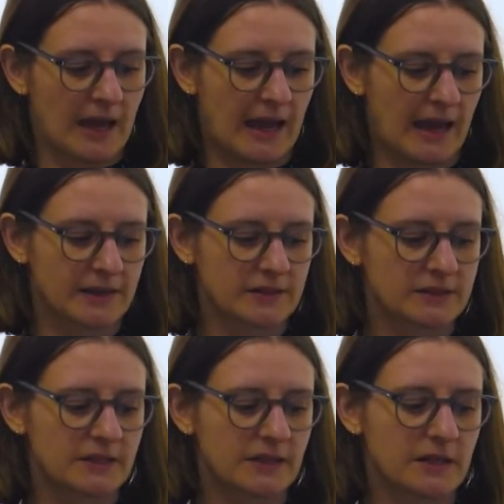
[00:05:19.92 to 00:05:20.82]

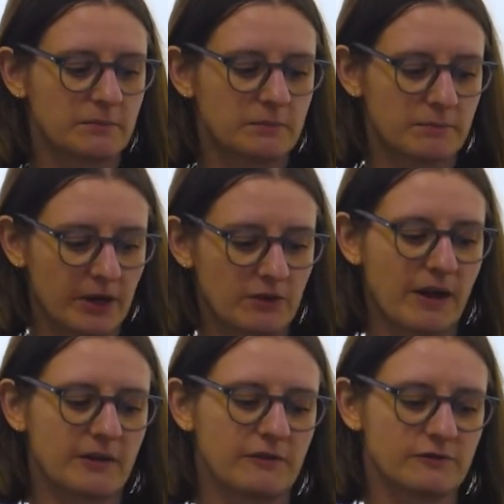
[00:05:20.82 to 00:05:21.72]
And both
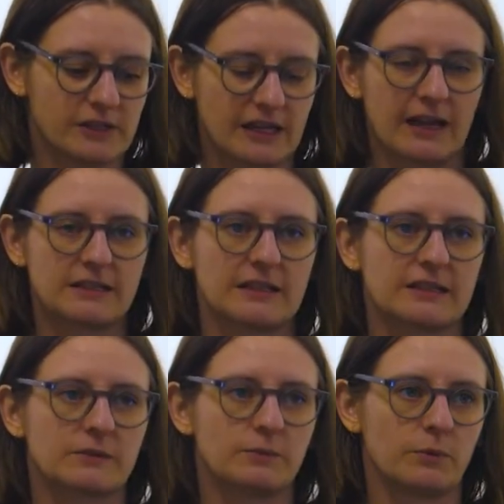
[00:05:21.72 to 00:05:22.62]
Mount Anvil and
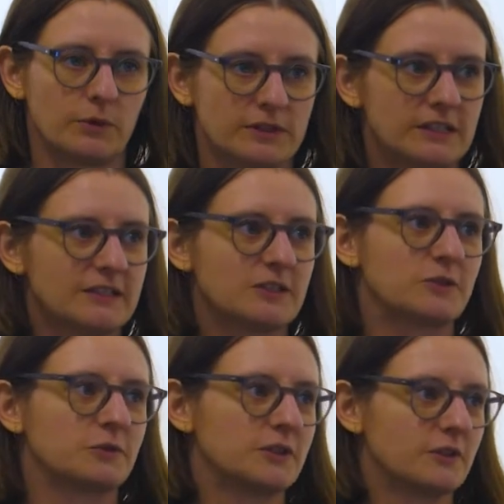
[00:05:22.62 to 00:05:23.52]
Catalyst wanted to
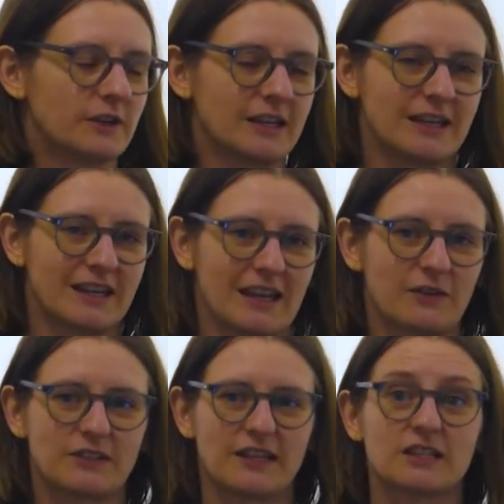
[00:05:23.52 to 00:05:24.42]
sort of
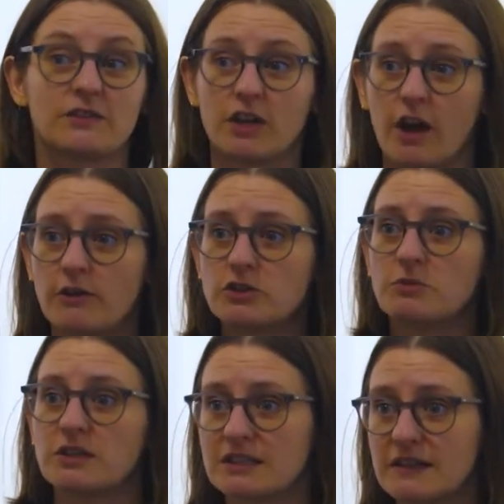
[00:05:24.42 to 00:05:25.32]
give a sense of
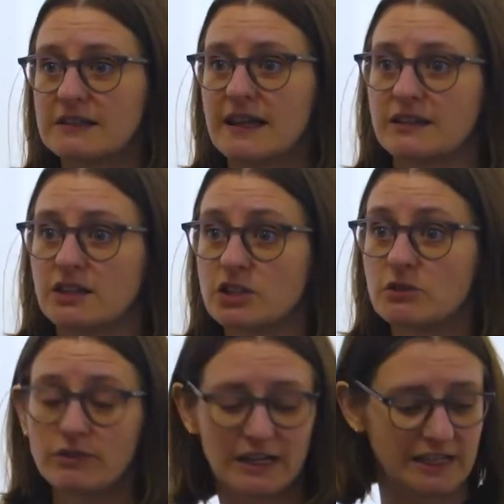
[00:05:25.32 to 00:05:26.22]
encouragement to the sector to
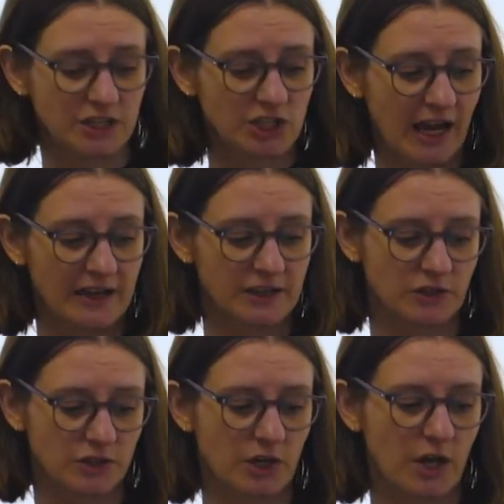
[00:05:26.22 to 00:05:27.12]
really
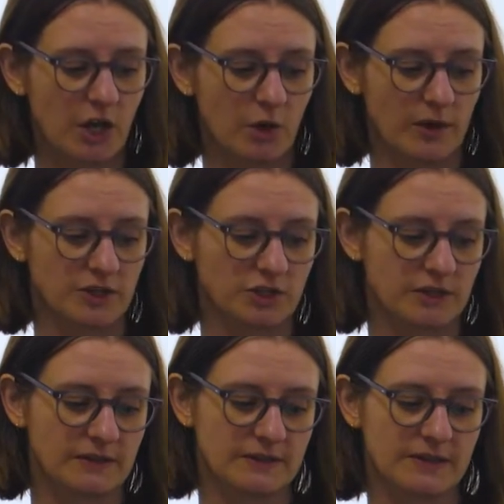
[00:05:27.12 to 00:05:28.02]
challenge
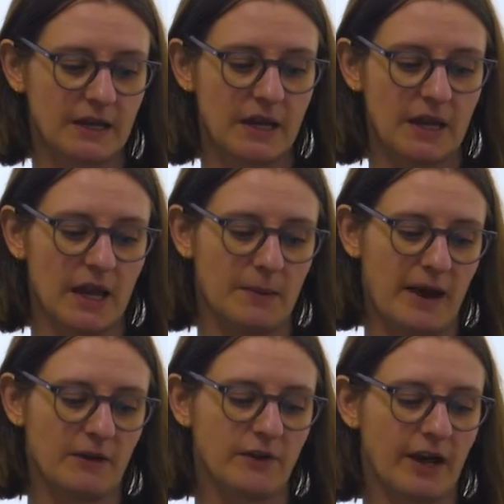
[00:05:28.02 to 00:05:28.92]
questions
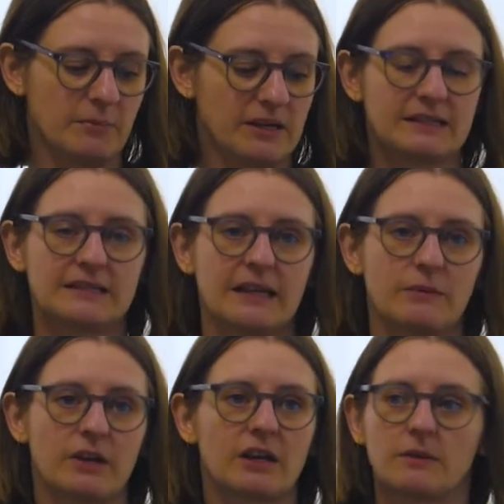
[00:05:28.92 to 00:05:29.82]
about viability
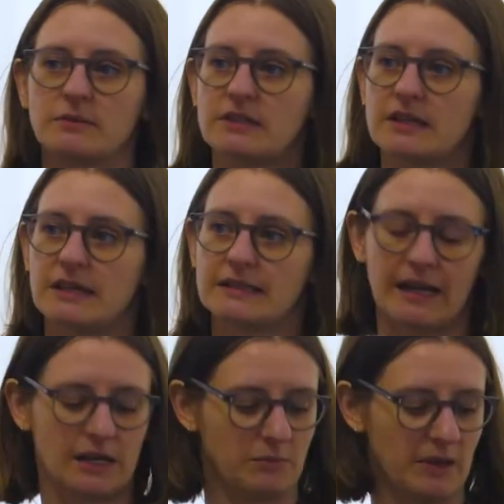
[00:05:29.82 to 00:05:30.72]
when it comes to
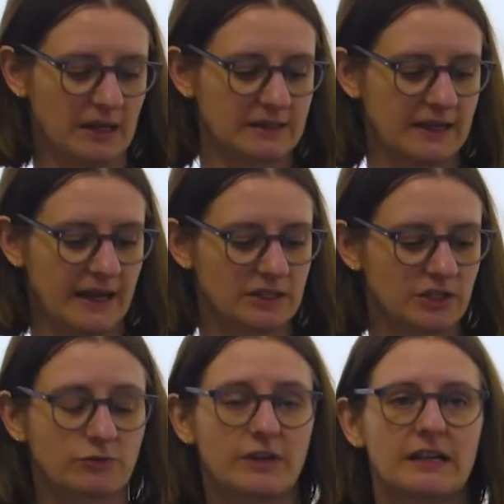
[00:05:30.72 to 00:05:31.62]
tenure mix and
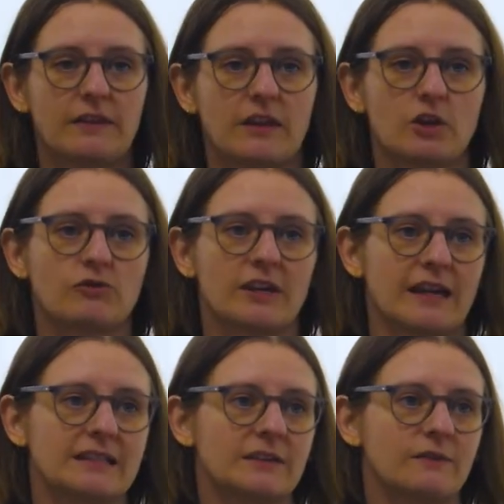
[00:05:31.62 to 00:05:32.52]
to really think
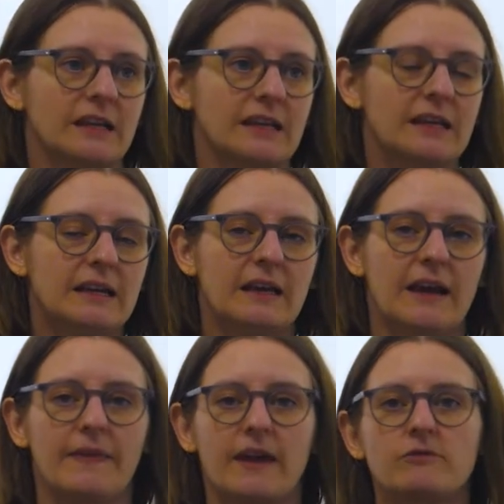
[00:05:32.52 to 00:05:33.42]
creatively.
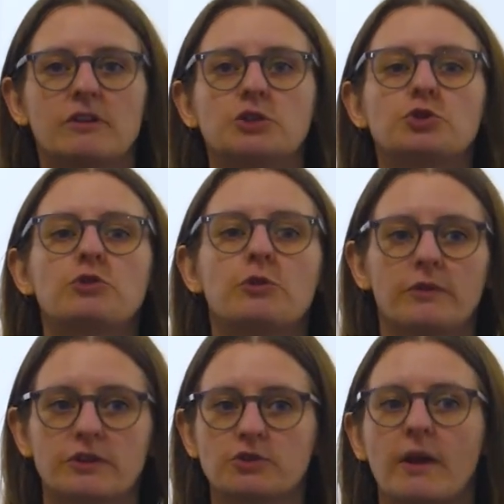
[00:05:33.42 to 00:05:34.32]
And they really drew on
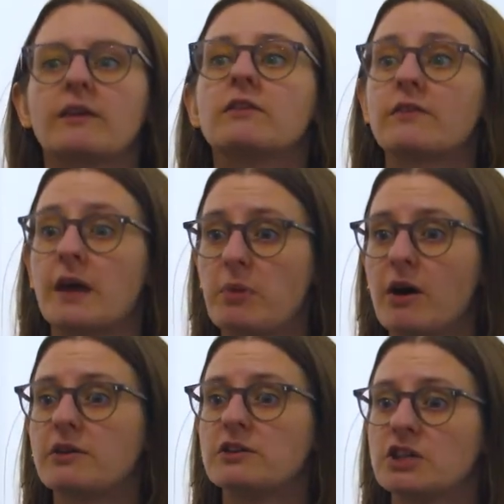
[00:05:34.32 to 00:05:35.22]
the strength of their
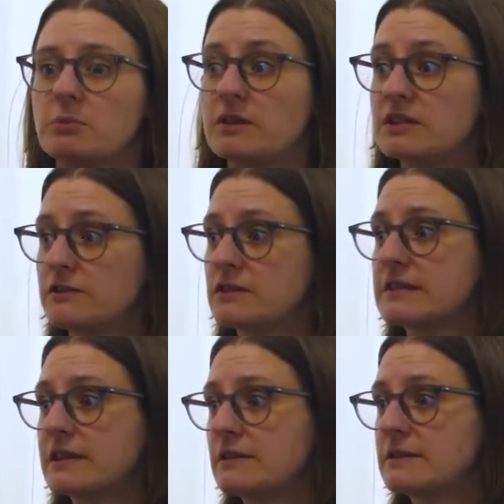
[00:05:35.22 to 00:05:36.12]
partnership and the different
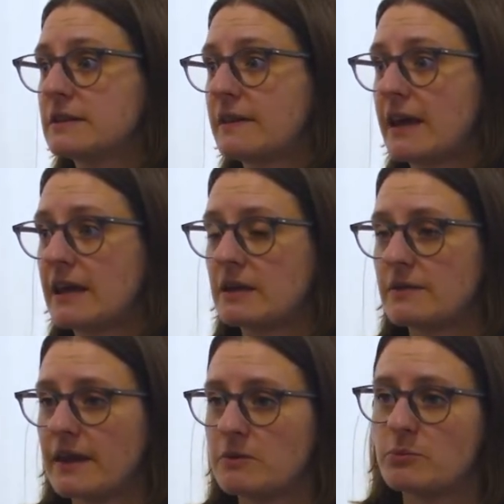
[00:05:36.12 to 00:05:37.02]
skills that
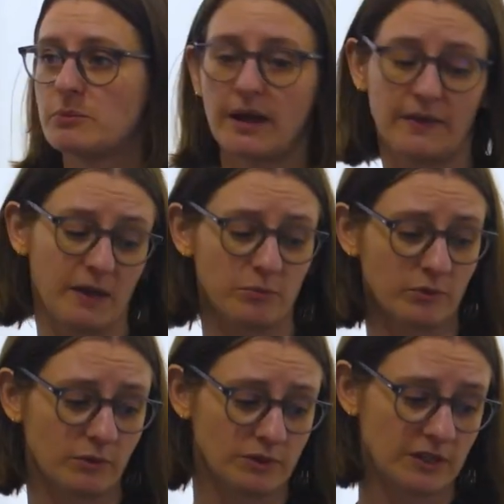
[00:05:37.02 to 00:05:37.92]
they
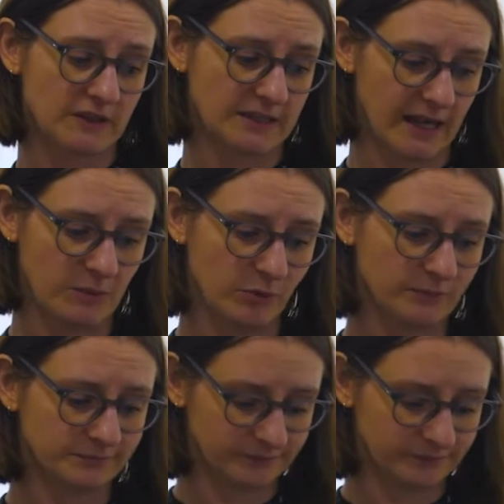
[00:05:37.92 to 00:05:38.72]
brought to the table.